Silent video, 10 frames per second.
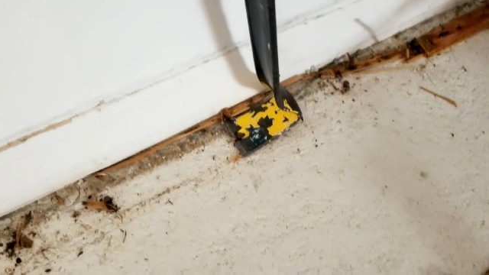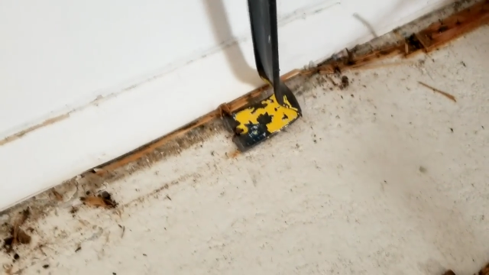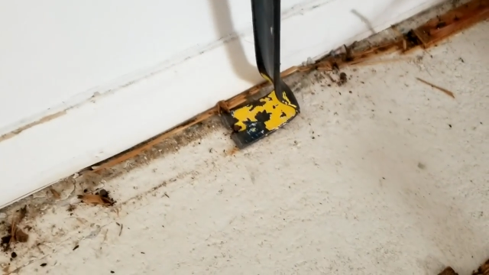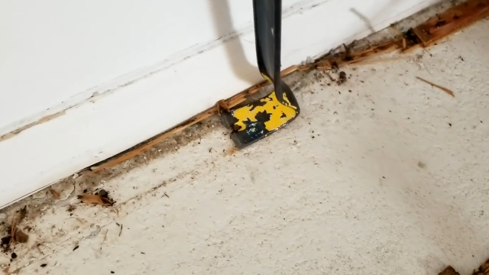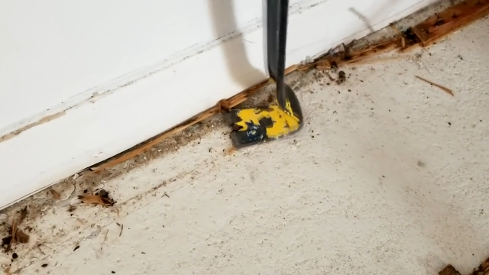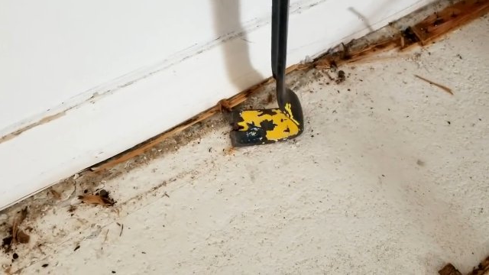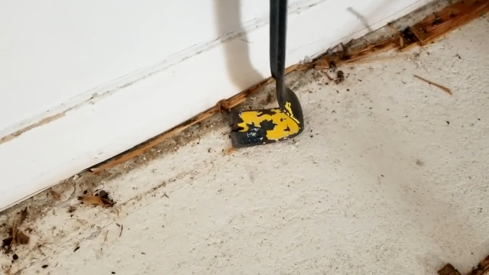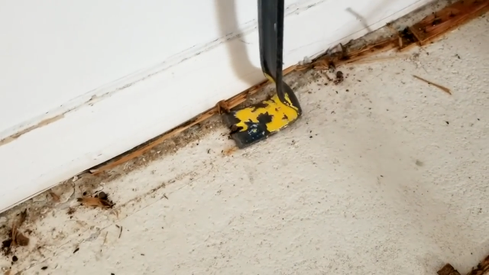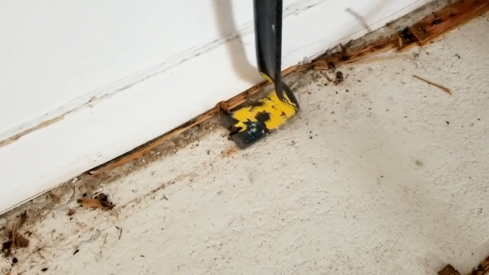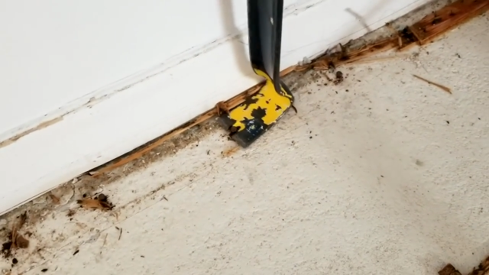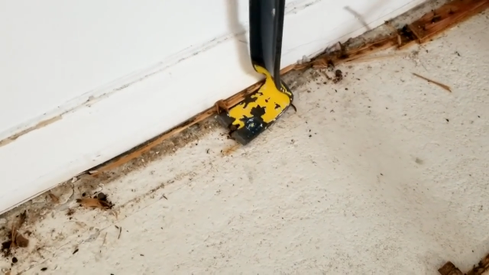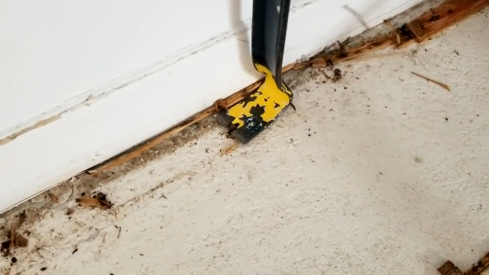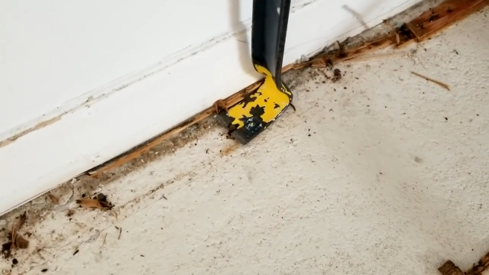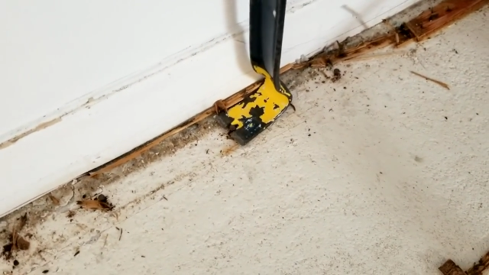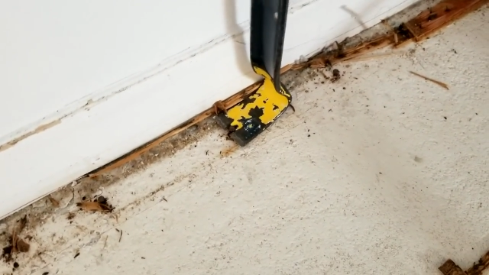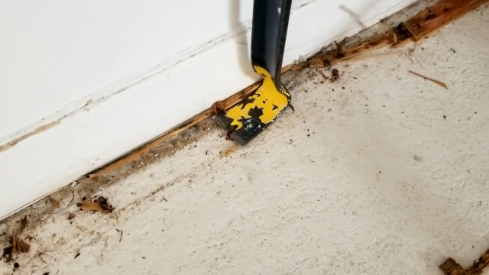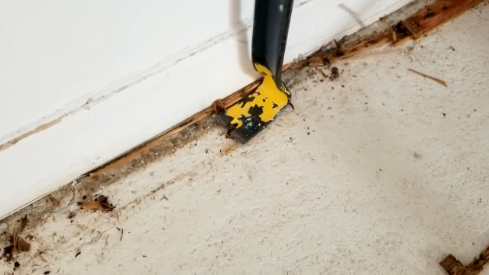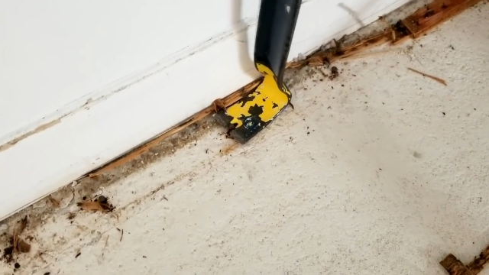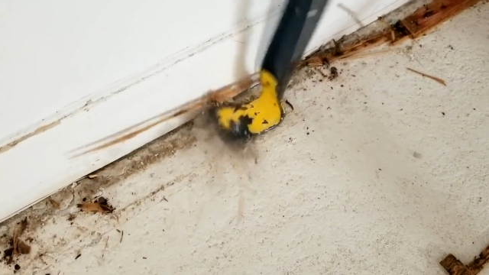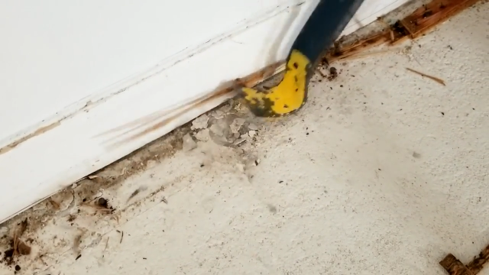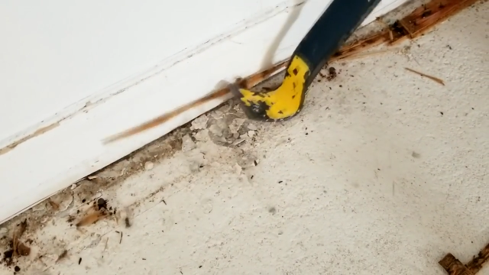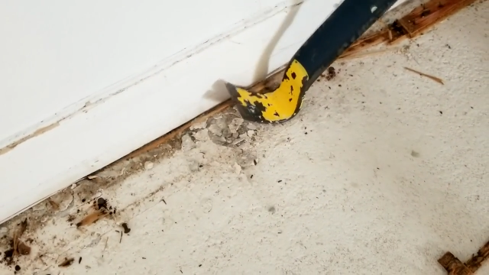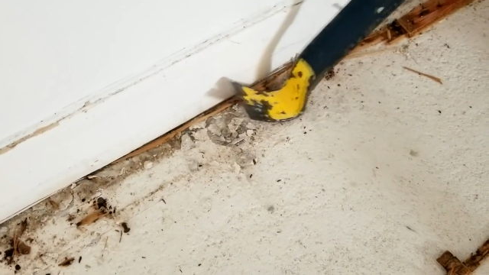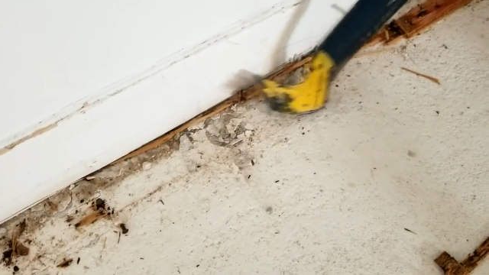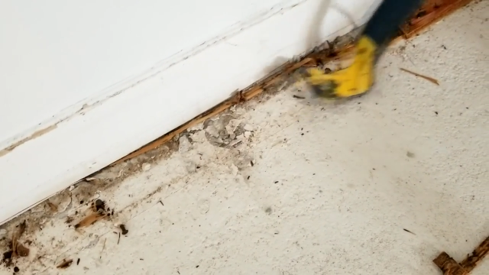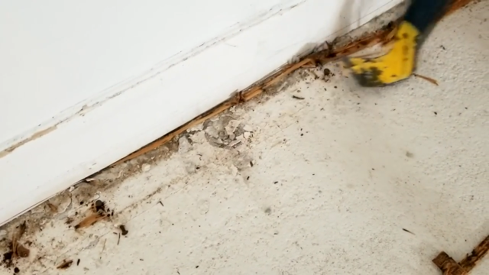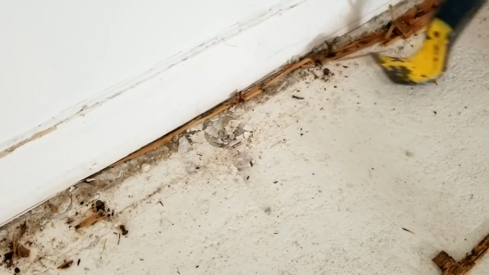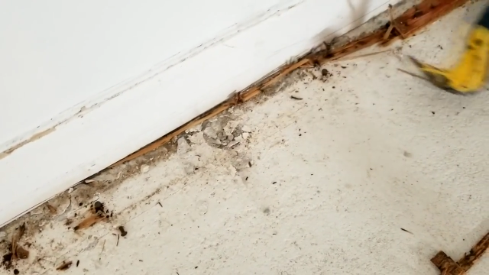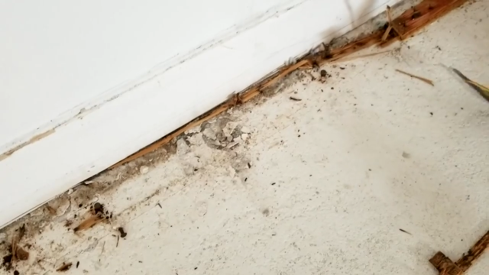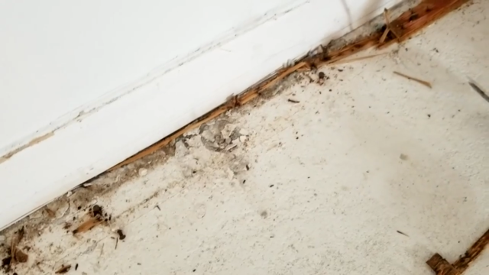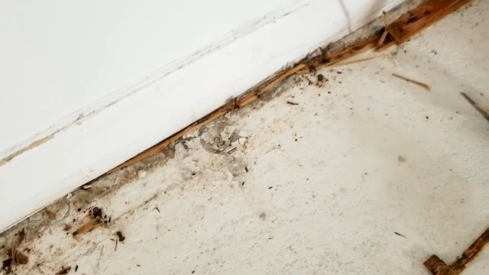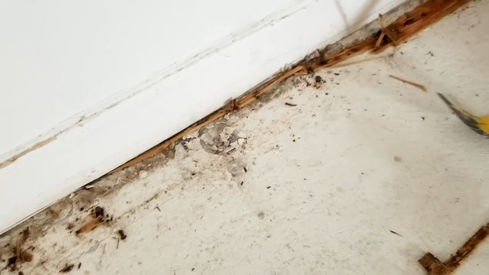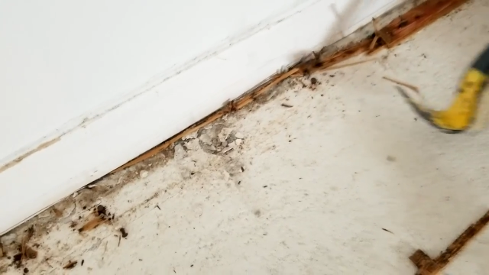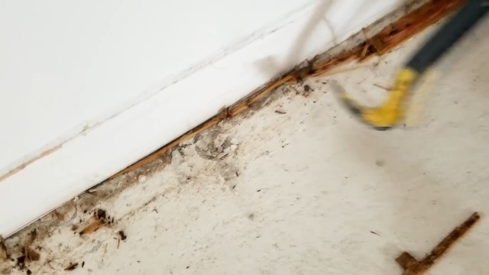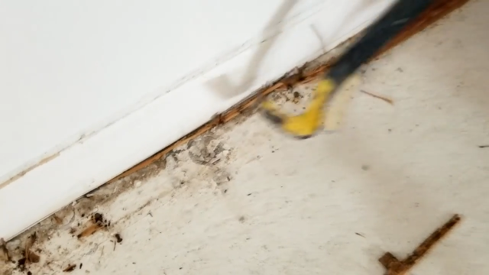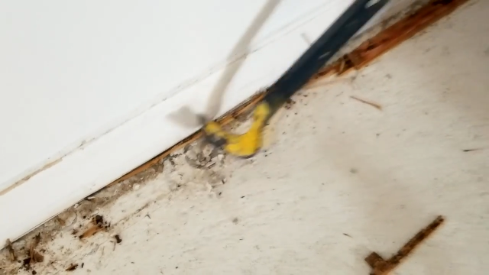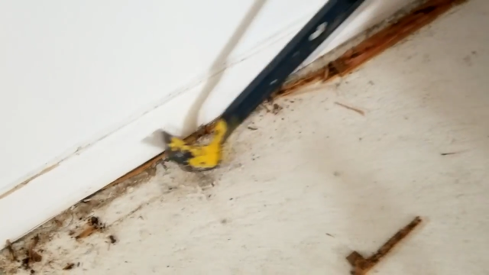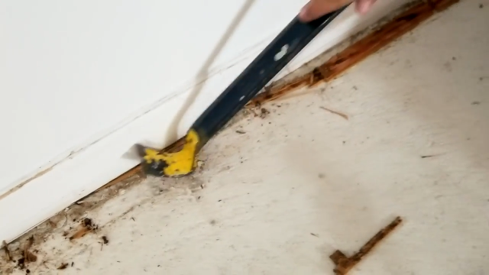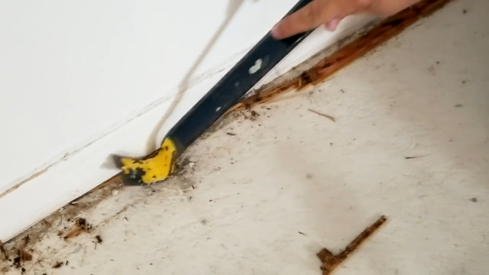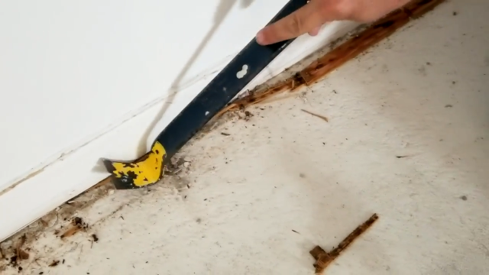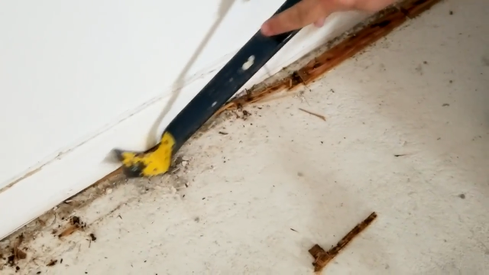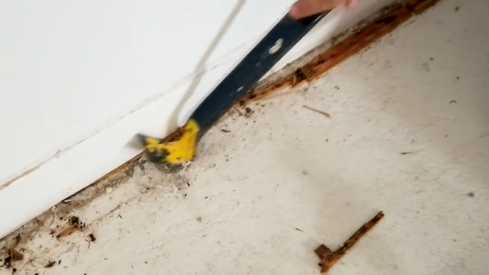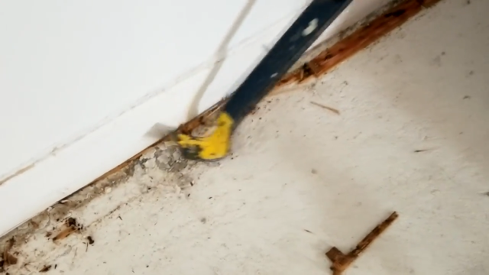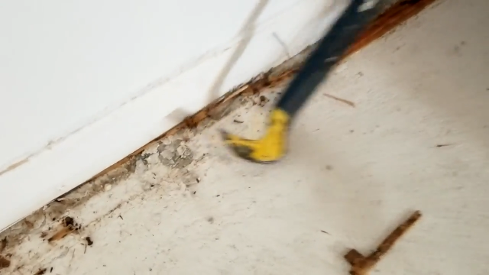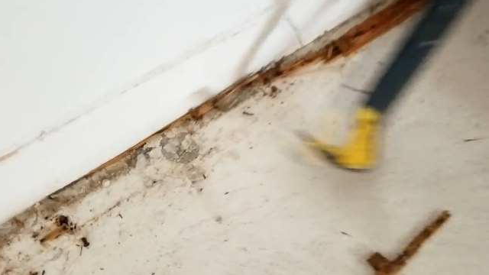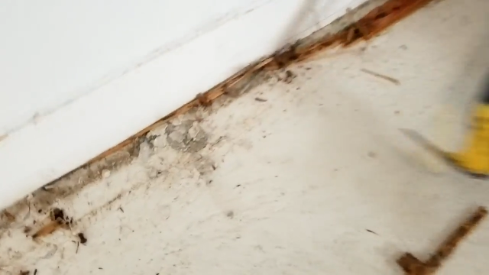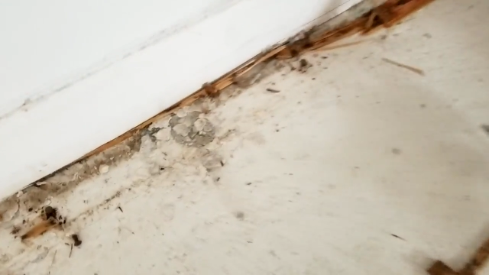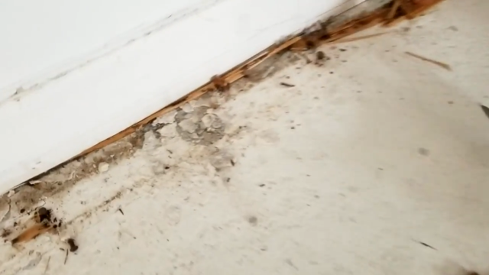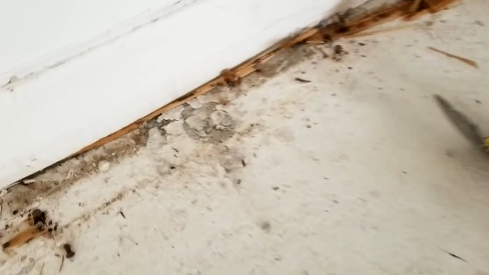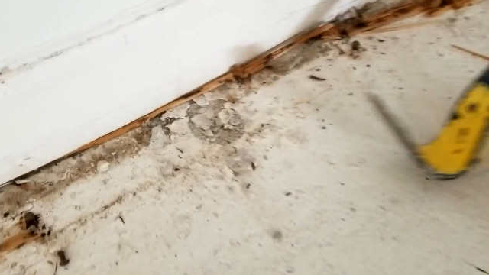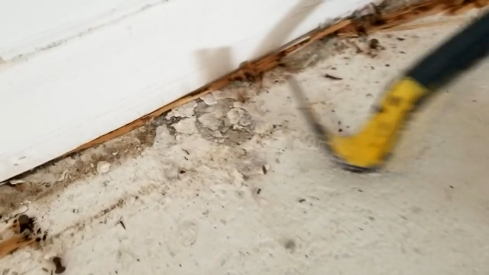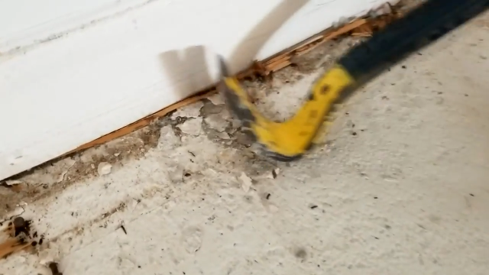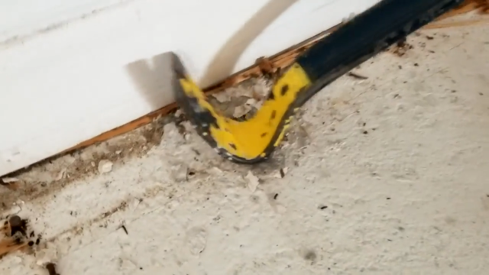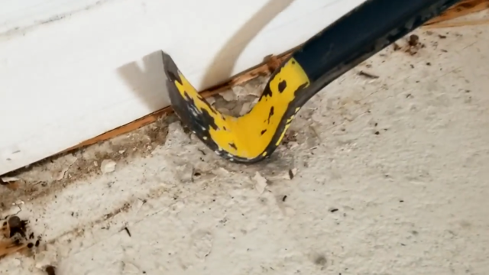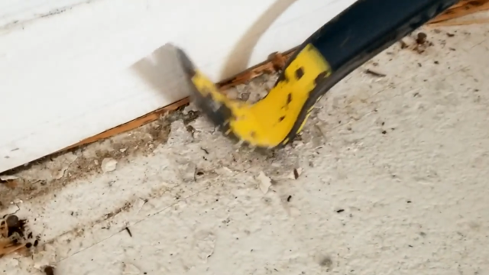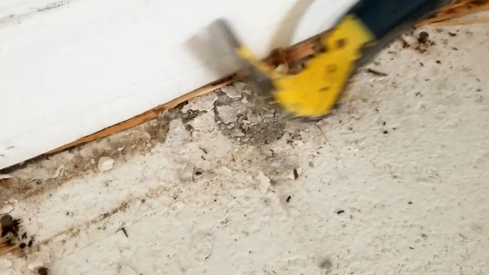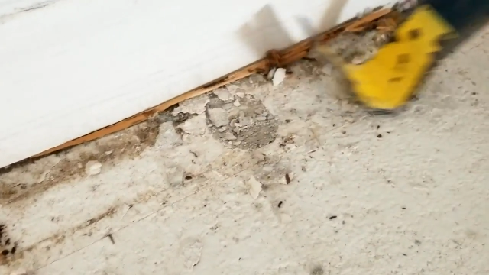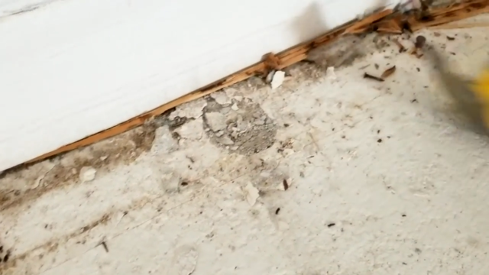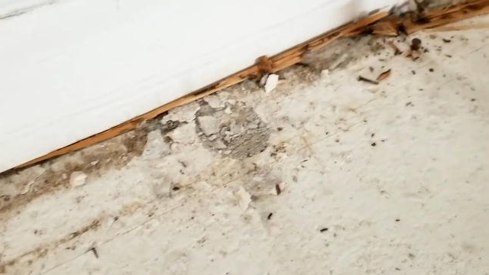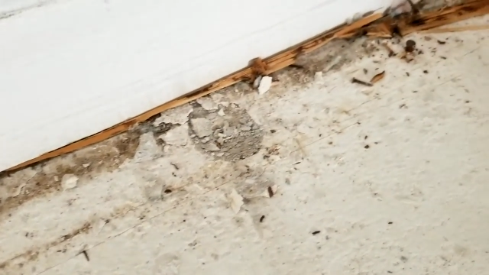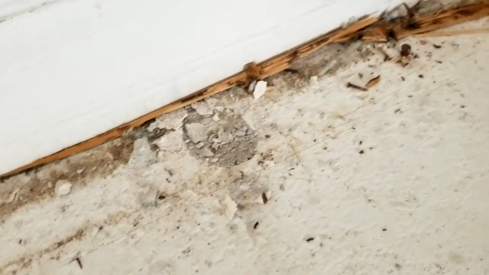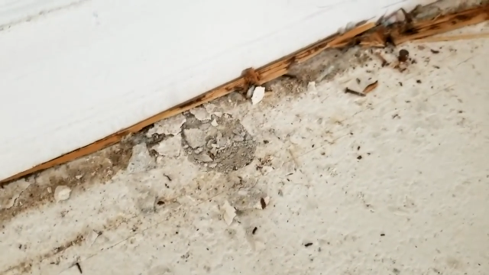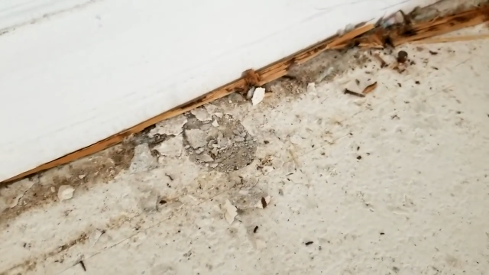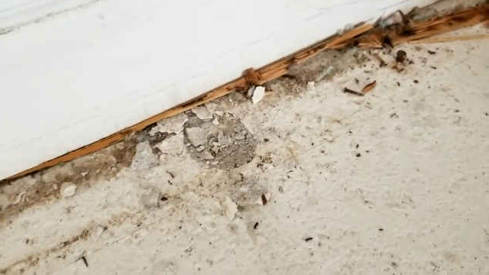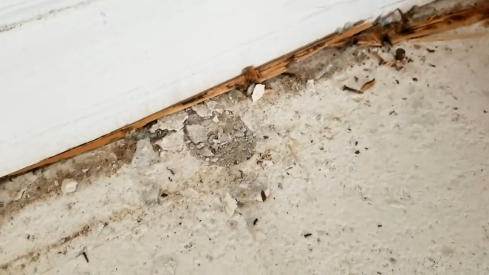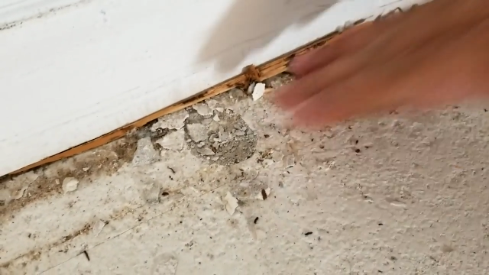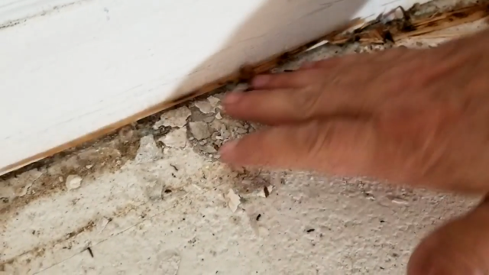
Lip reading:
No face is visible, so there are no lips to read.